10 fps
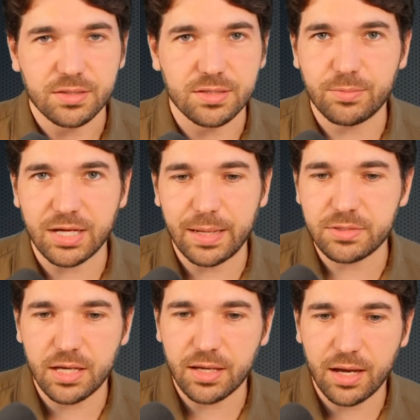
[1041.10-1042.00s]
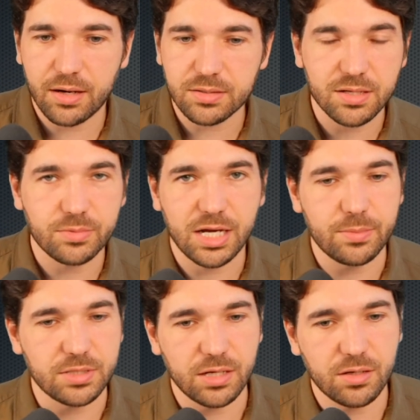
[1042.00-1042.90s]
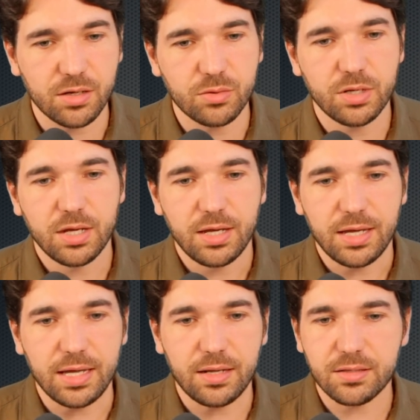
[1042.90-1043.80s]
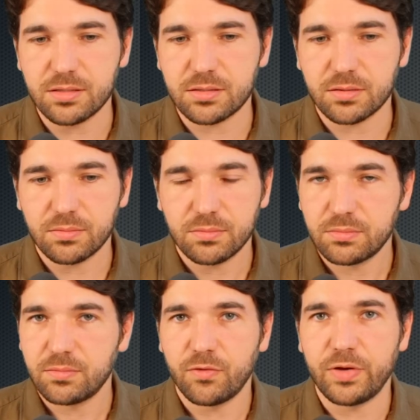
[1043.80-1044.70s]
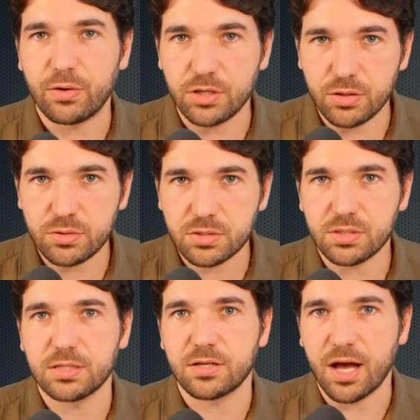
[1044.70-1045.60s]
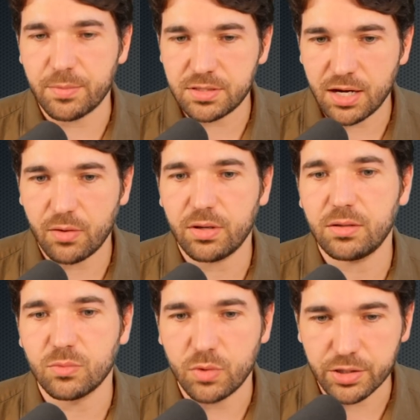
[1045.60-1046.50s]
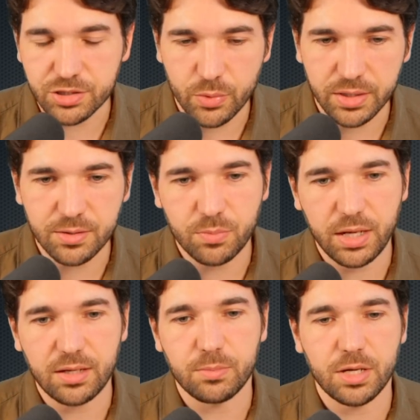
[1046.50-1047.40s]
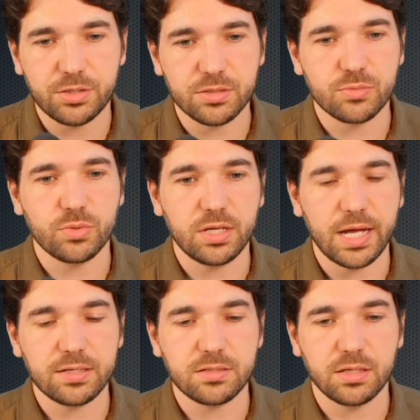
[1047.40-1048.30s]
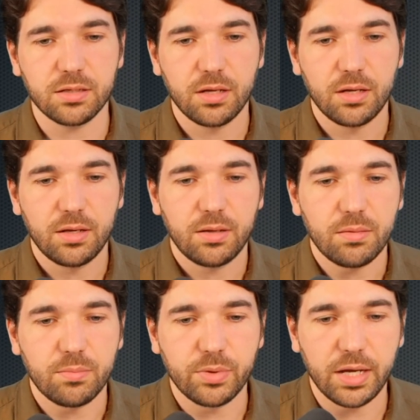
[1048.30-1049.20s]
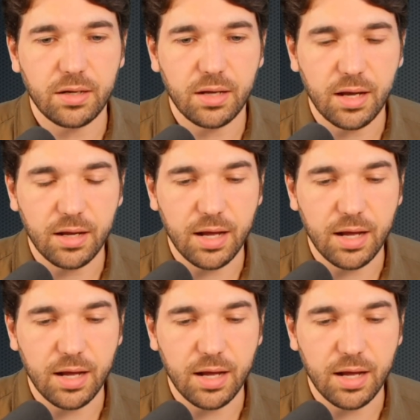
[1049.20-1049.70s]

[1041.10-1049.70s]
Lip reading: Sometimes they care, sometimes they don't. It is fair use. It's commentary while showing a debate. I'm not just recasting it, but